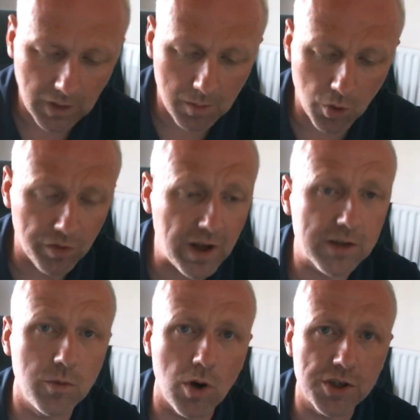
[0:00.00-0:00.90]
But
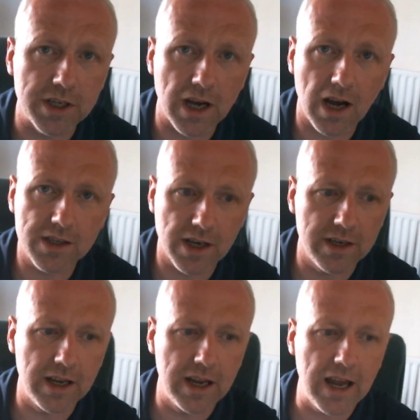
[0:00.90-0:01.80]
thanks for watching, guys,
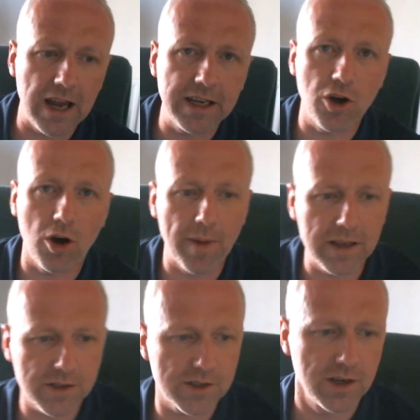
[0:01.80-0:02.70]
and any
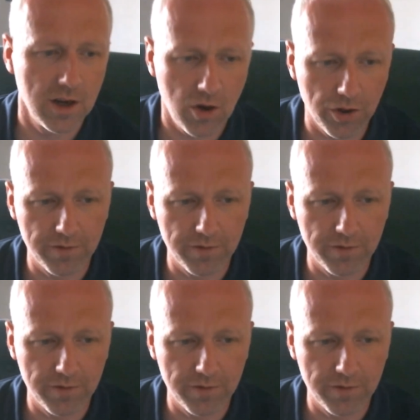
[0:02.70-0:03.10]
comments on the